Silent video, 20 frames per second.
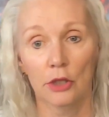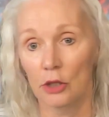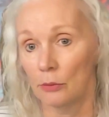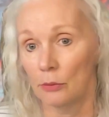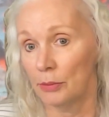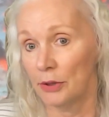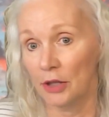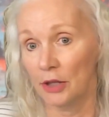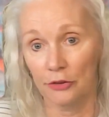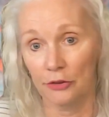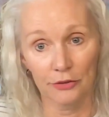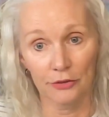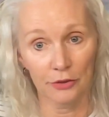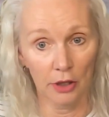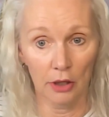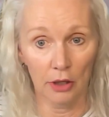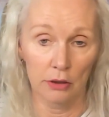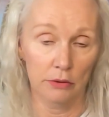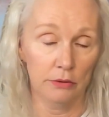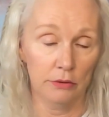
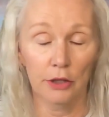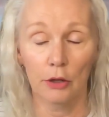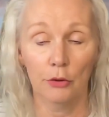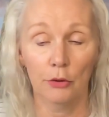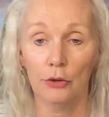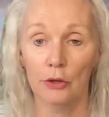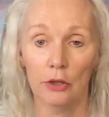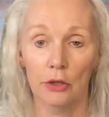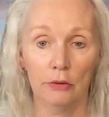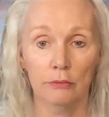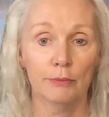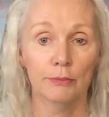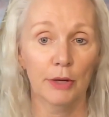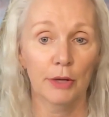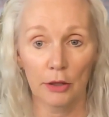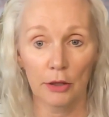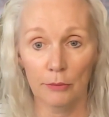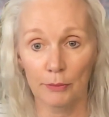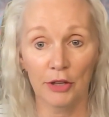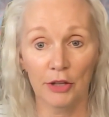
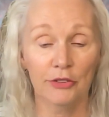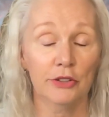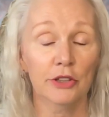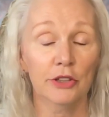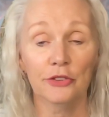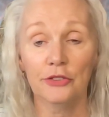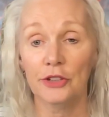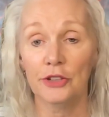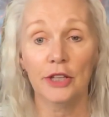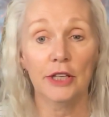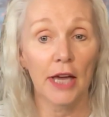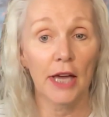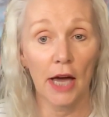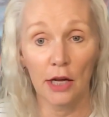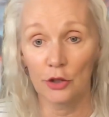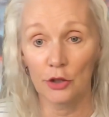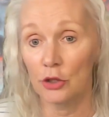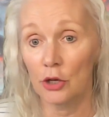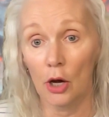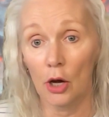basically seek
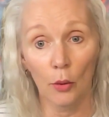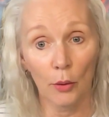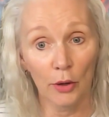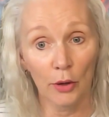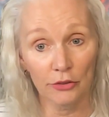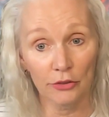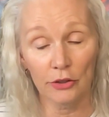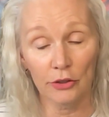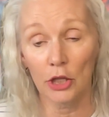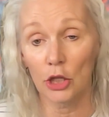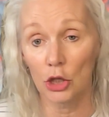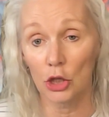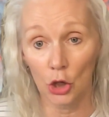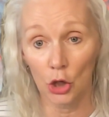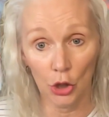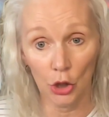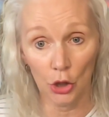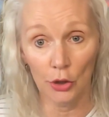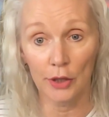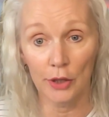out and always
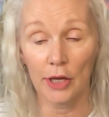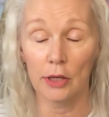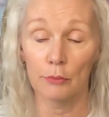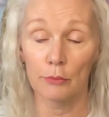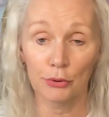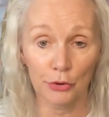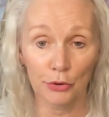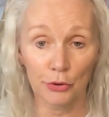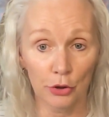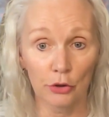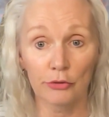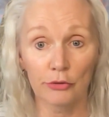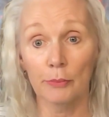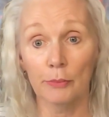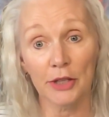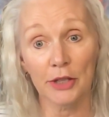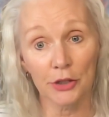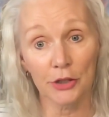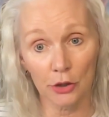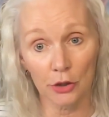learn and improve
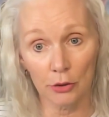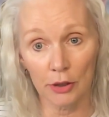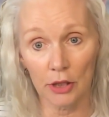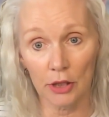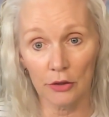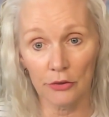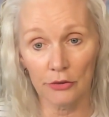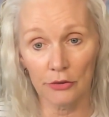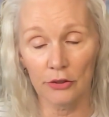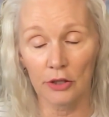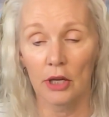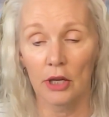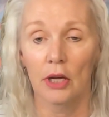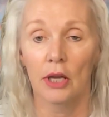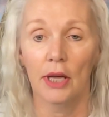and be curious